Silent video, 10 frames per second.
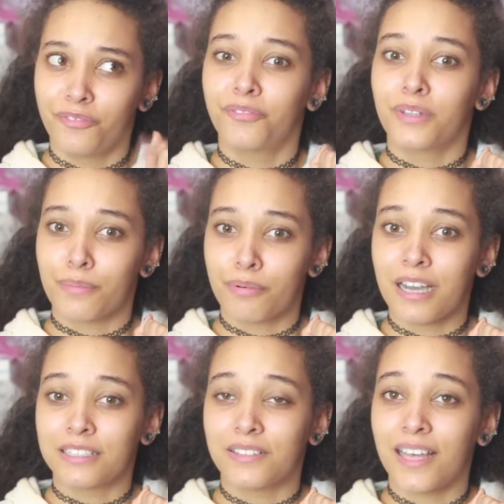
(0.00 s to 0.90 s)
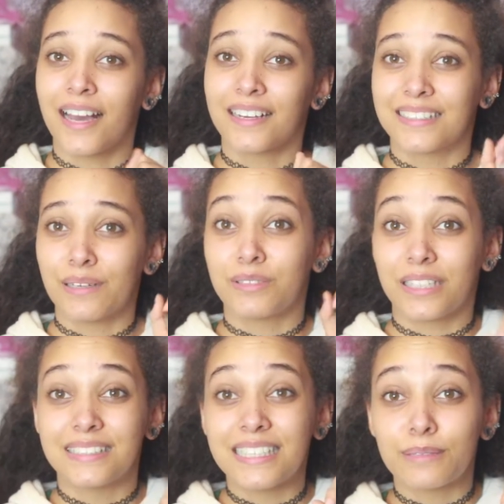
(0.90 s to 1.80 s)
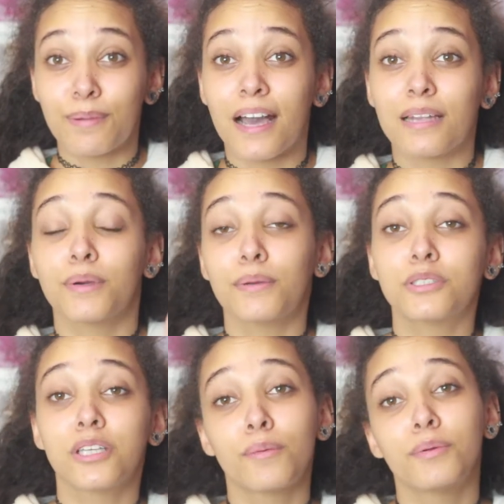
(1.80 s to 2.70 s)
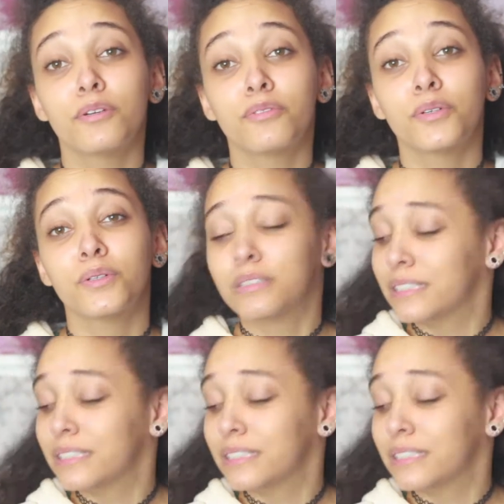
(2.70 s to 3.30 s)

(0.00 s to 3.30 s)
for the price of that, because it was like six pounds, but it was so beautiful.